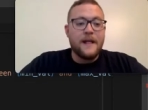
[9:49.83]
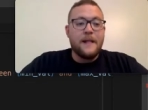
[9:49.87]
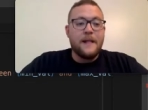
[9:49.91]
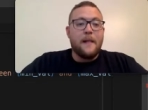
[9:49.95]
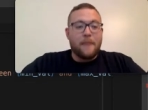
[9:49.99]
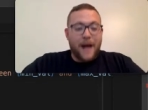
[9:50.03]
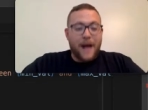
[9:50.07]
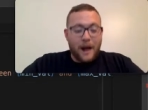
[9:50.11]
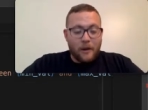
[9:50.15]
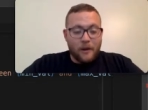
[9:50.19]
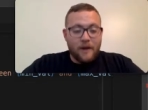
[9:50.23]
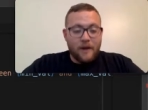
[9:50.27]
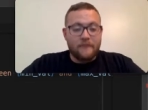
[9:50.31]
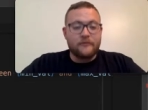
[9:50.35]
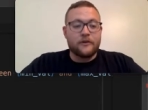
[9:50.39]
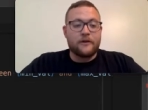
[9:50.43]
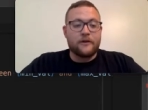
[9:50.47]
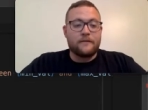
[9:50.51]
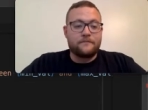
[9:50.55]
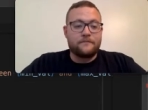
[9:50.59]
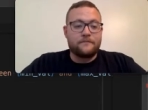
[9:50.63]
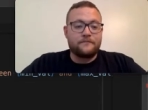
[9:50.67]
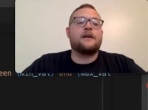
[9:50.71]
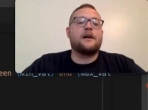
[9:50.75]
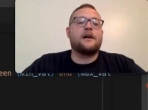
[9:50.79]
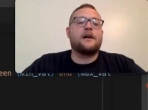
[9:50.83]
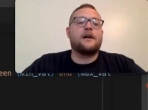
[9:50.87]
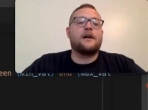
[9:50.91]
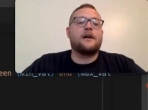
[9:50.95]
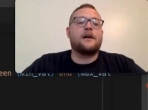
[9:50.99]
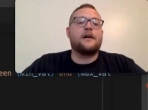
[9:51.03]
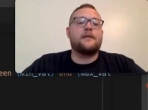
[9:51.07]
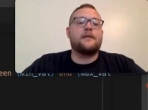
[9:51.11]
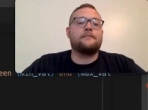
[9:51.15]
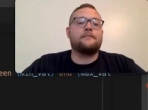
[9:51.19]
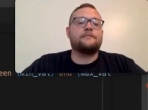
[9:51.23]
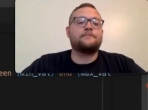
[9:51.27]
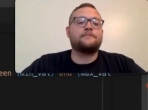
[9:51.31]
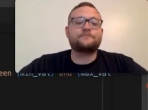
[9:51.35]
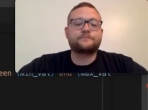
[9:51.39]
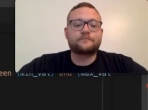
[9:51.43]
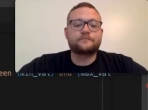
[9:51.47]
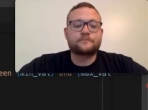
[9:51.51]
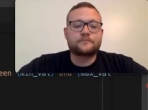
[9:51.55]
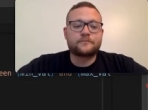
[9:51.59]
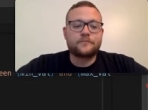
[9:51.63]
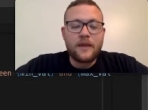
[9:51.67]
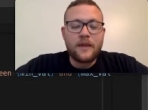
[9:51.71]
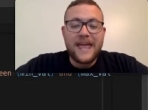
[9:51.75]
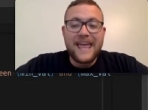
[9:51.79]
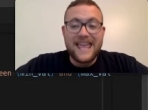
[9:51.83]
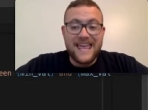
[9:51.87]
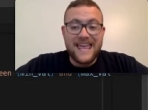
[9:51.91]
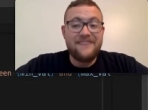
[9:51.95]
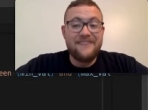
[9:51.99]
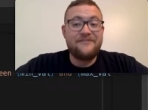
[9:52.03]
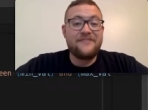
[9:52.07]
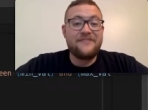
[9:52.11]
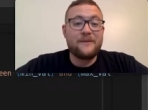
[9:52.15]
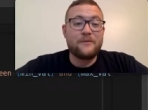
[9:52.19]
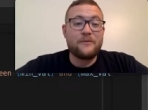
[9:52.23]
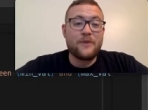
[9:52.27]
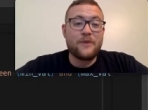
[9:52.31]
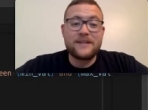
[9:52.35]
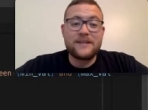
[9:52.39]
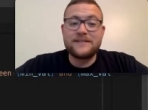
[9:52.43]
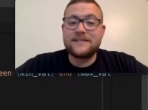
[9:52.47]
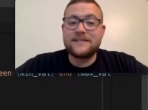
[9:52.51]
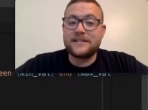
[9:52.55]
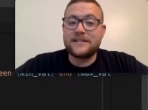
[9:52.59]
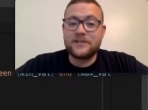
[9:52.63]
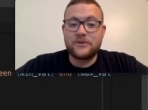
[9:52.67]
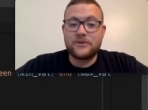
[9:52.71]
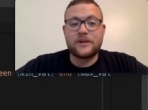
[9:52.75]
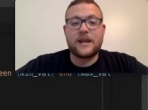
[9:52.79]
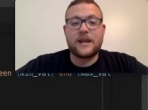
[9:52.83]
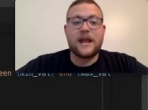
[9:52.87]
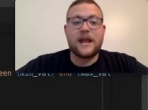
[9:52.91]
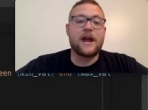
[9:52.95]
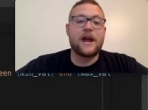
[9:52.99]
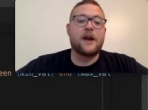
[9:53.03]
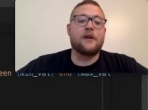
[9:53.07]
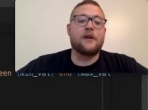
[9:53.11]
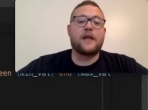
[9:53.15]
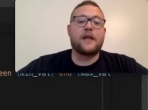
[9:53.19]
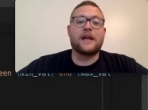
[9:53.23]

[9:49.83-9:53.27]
However, um, if it runs into an error,